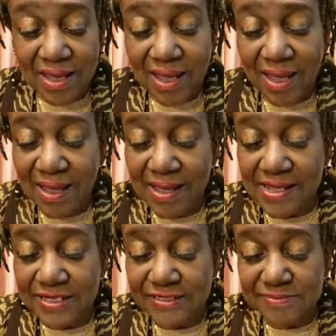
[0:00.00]

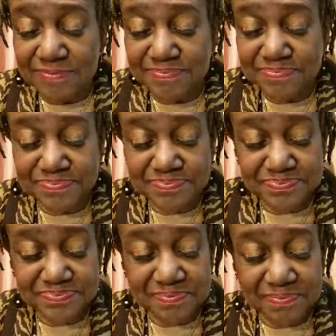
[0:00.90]
Um,
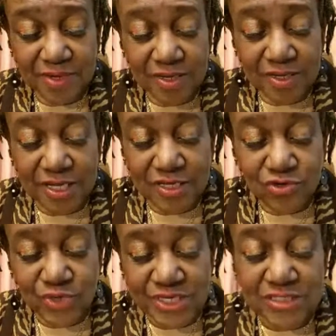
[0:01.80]

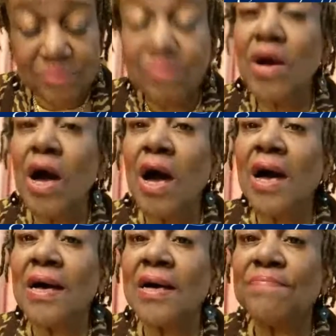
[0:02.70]
Increase
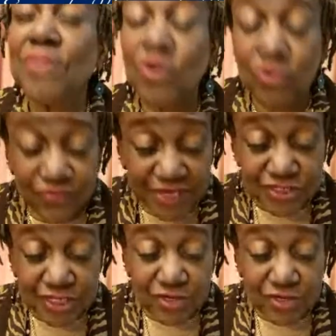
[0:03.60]

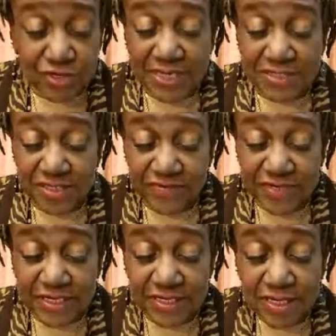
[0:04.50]
motivation and
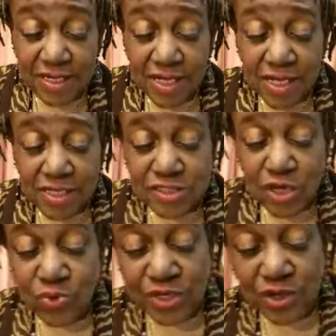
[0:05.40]
creativity.
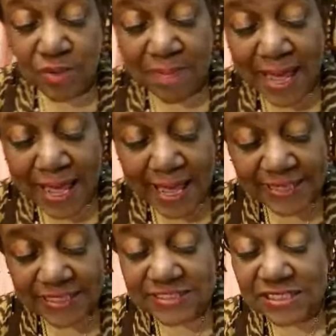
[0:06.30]
So when your
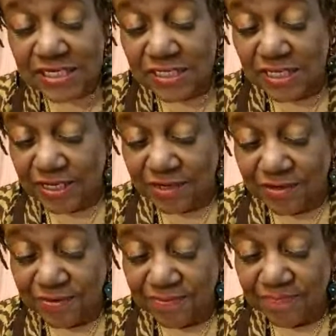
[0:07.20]
mind is
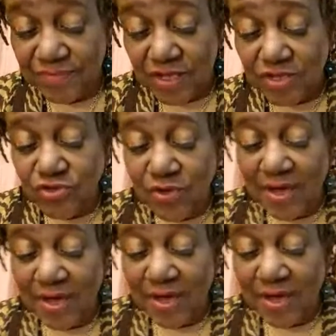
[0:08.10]
clear, you
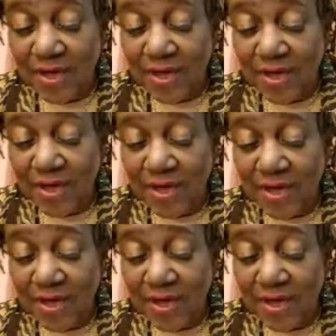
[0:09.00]
have space for new